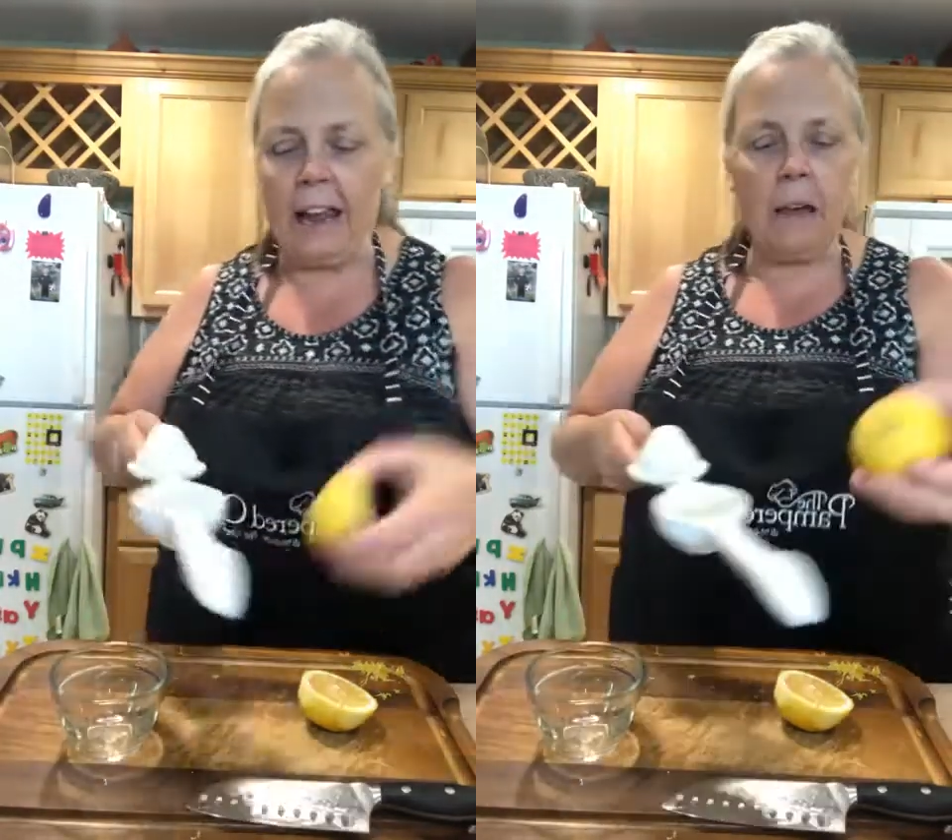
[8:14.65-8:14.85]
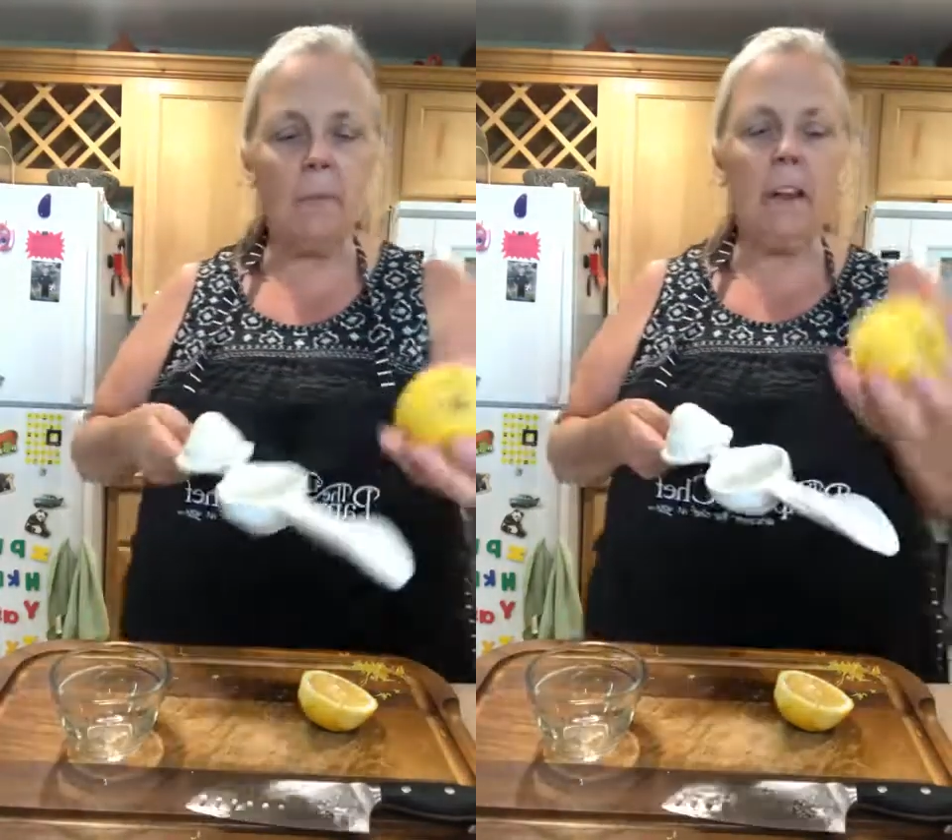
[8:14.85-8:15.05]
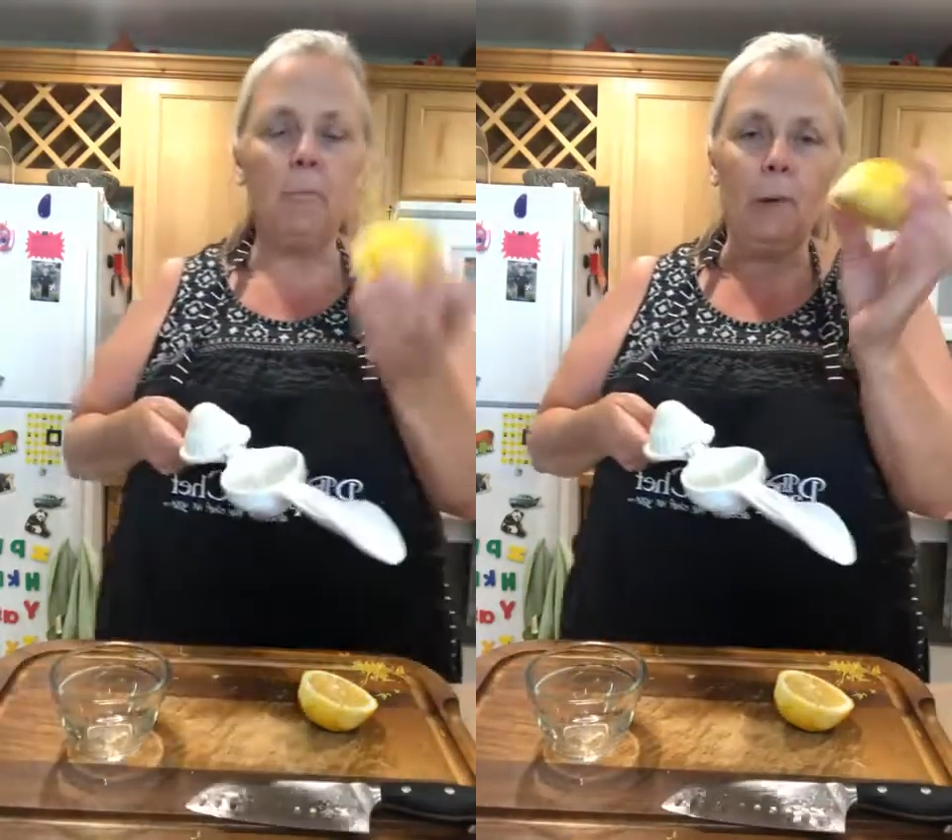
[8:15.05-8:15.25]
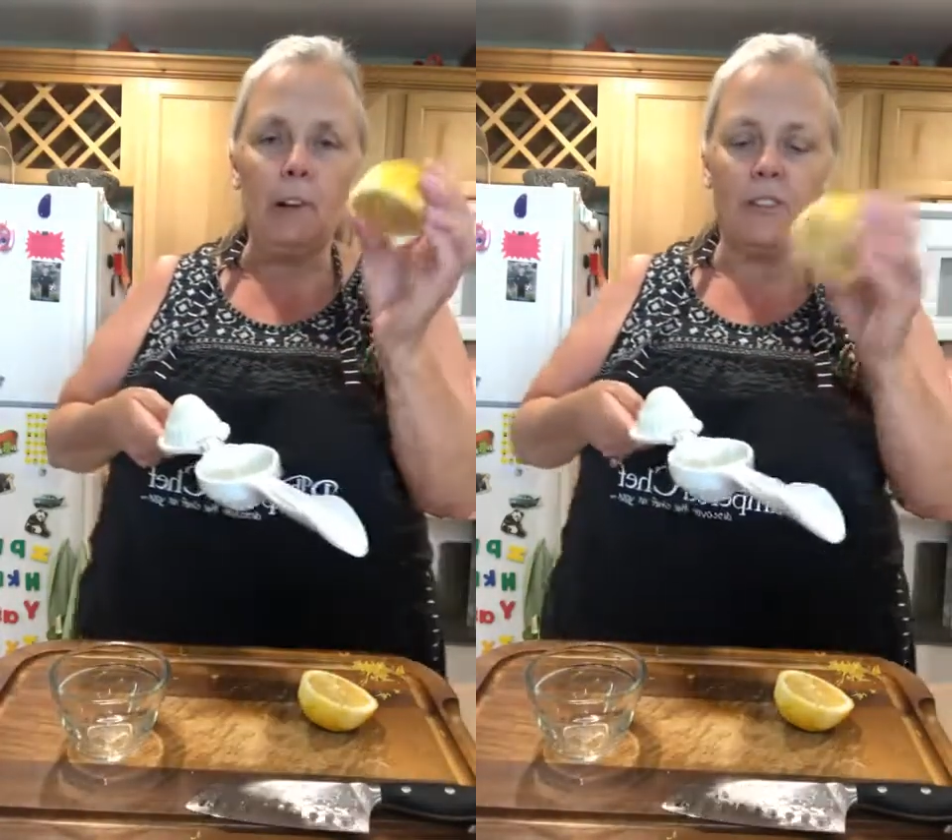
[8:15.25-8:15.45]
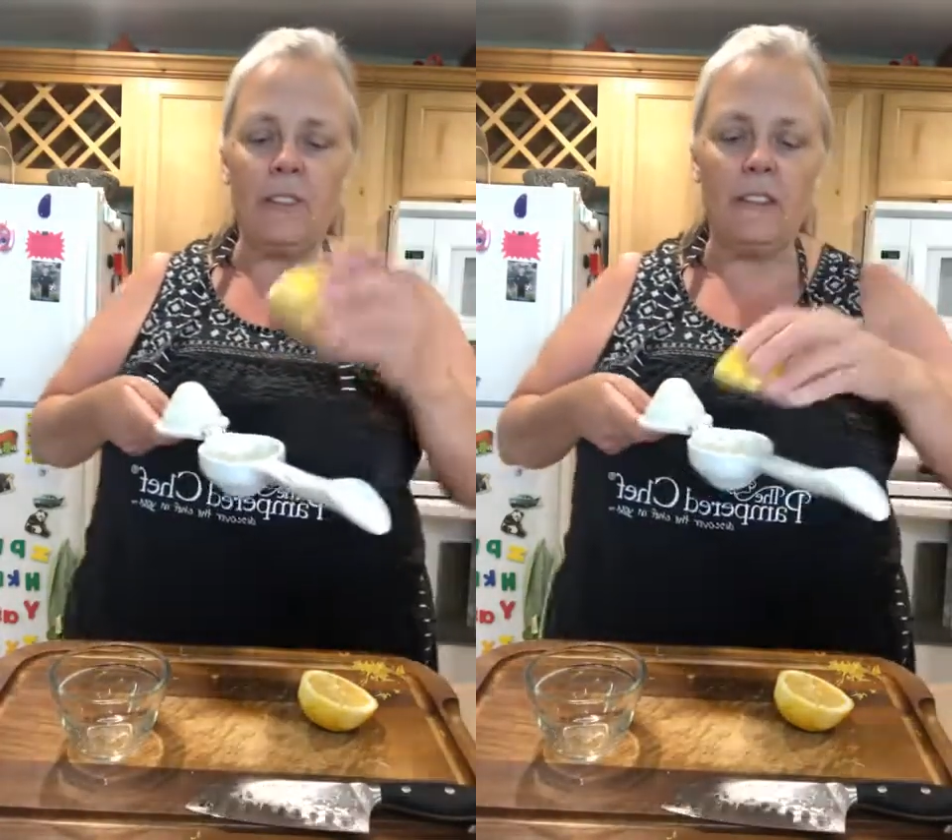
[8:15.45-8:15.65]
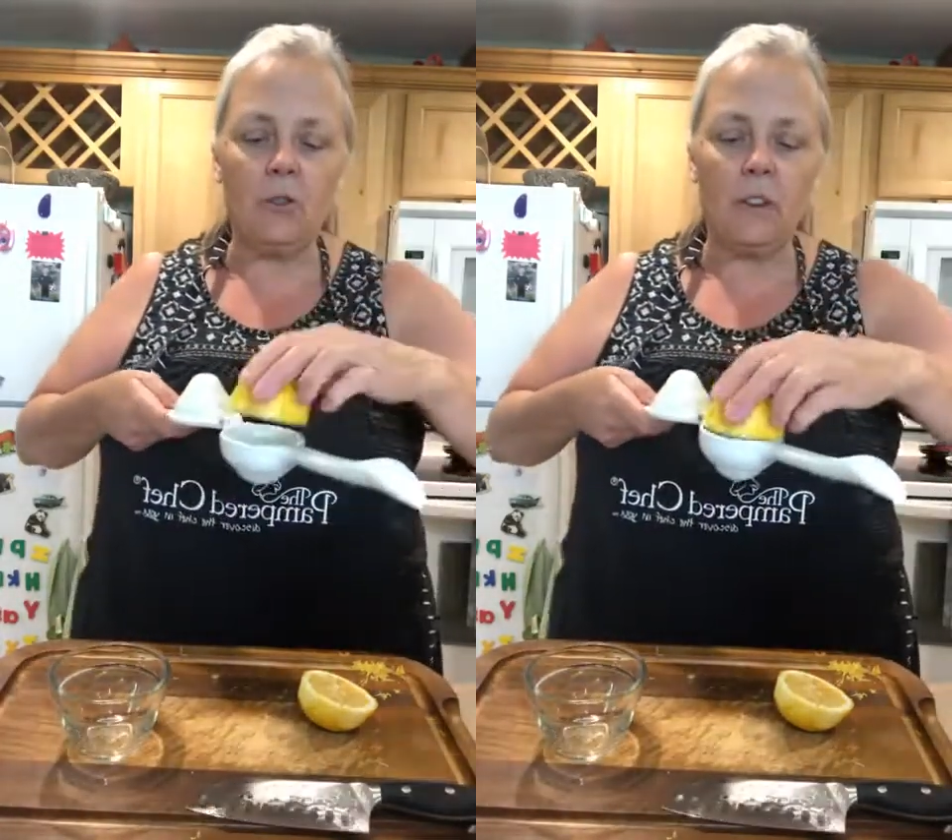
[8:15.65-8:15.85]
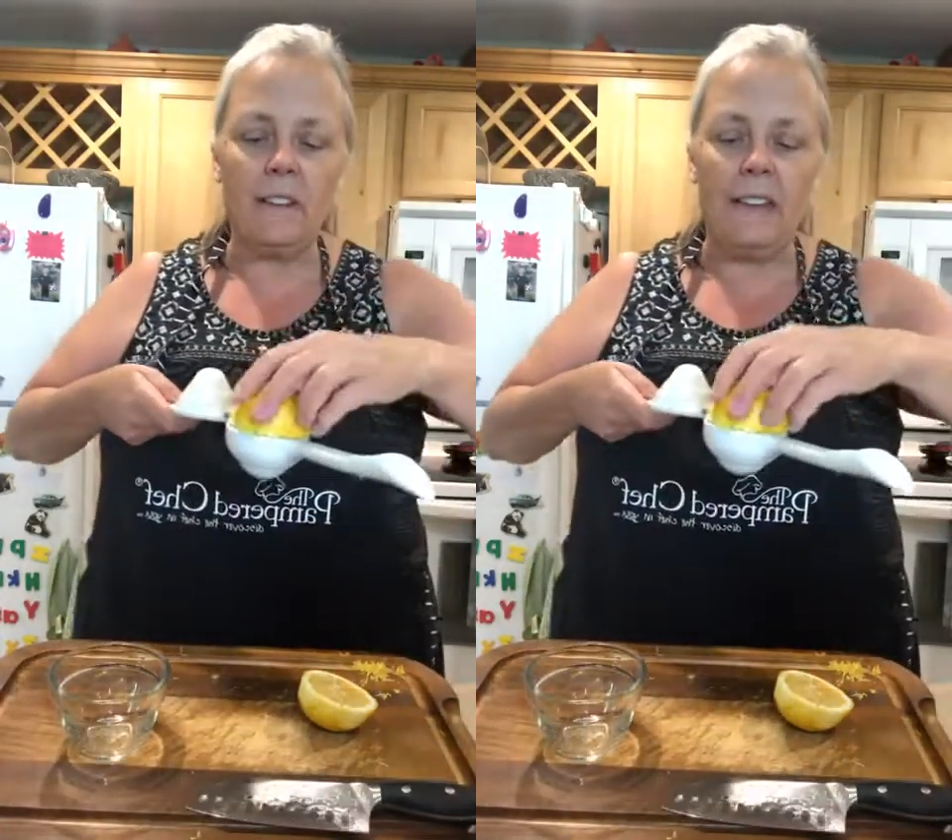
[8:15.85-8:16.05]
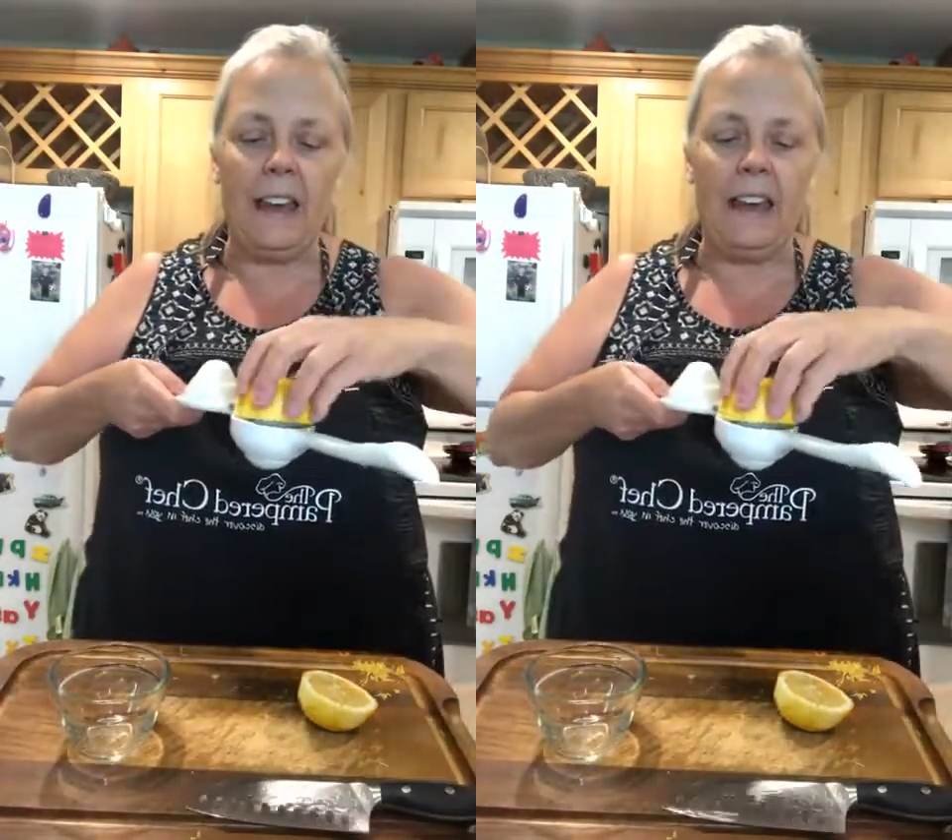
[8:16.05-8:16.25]
I'm going to put our
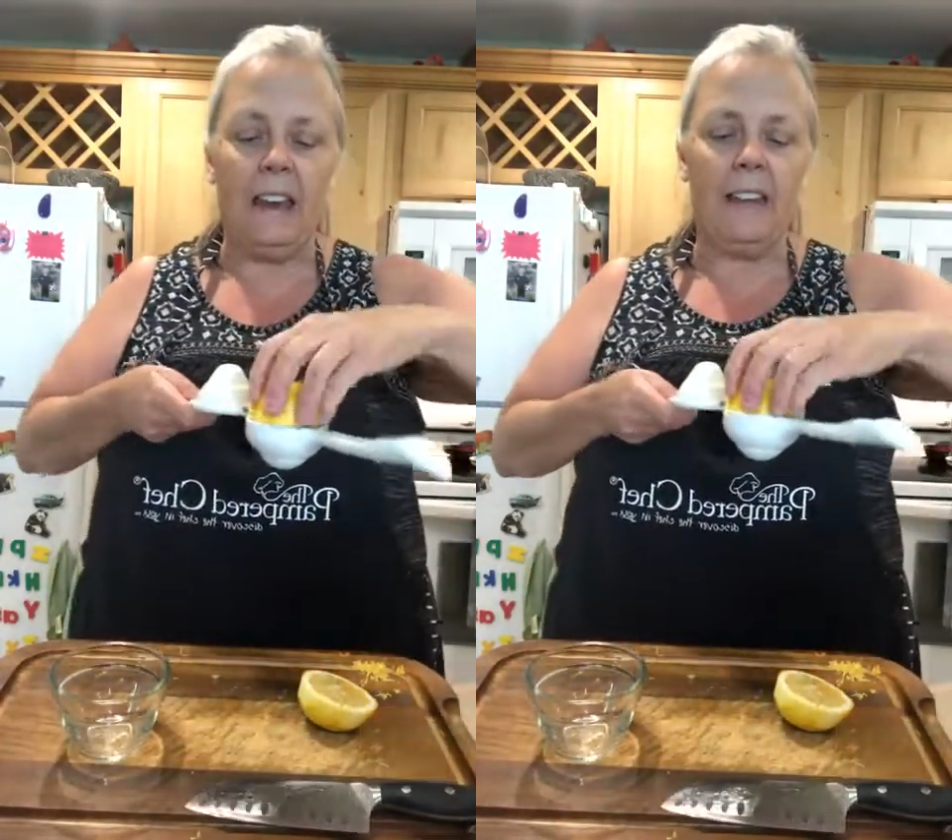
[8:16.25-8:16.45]
citrus in,